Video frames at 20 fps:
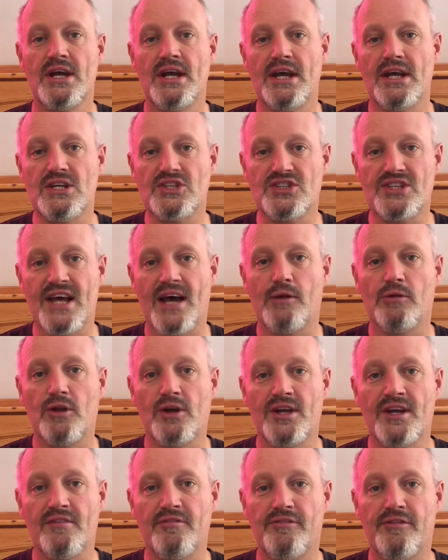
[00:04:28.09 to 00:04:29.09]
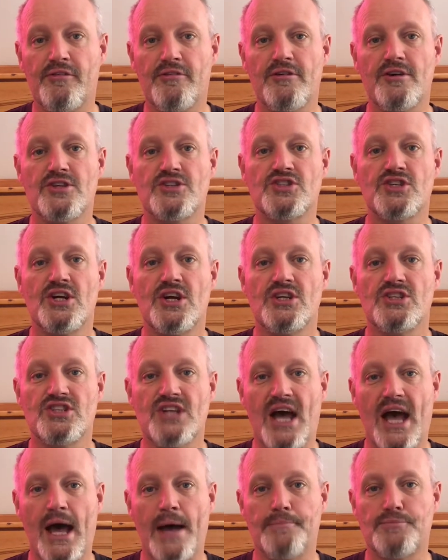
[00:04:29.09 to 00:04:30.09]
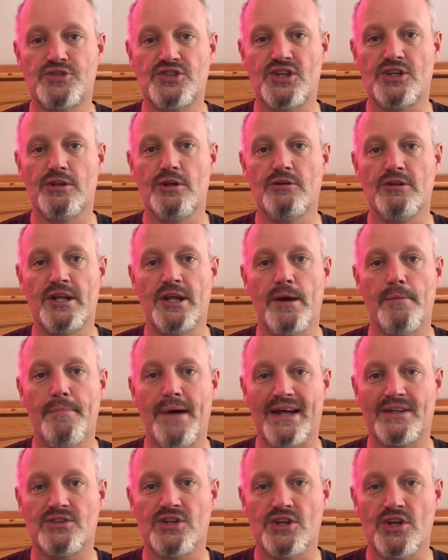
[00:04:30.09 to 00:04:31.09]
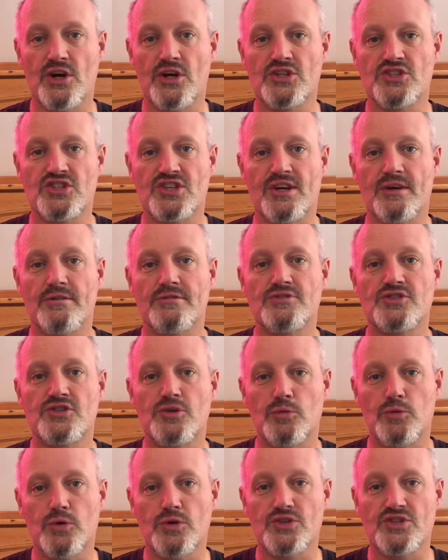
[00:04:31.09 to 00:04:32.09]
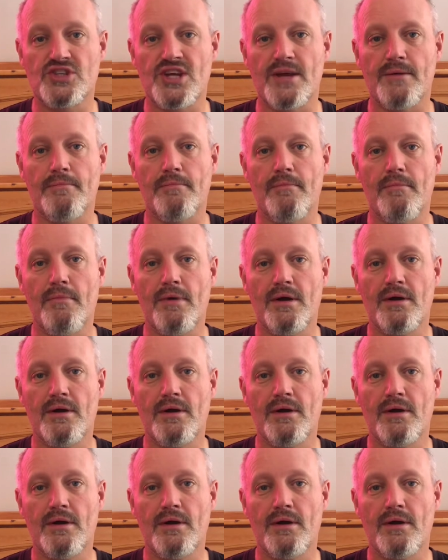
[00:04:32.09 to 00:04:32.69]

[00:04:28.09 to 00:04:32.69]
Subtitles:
he's now looking for us to absolutely abandon ourselves towards him.